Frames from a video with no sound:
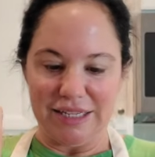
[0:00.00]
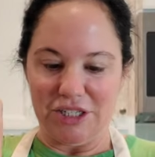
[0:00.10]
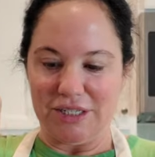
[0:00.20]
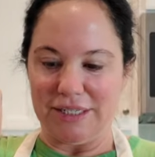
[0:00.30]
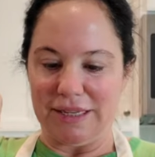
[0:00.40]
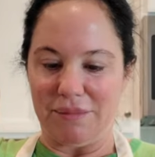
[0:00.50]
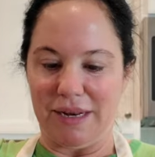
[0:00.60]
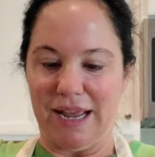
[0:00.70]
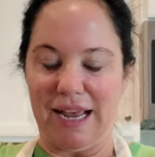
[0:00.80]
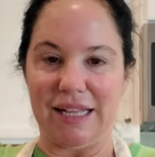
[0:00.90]
just because I'm
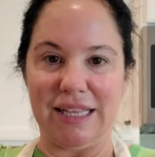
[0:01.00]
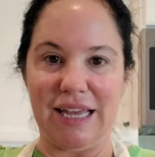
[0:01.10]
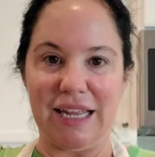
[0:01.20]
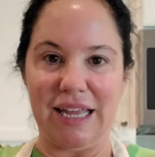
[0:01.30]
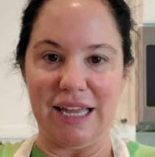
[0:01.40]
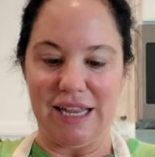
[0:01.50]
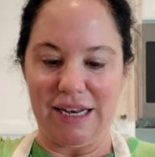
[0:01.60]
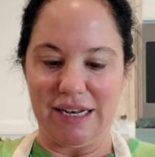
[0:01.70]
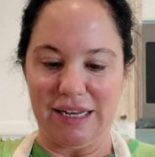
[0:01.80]
gonna add that in.